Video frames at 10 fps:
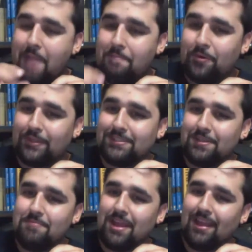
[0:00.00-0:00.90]
puts
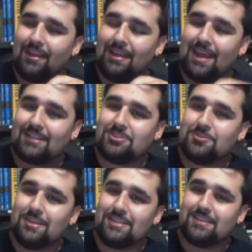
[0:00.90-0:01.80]
them next to
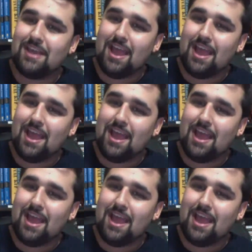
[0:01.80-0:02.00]
these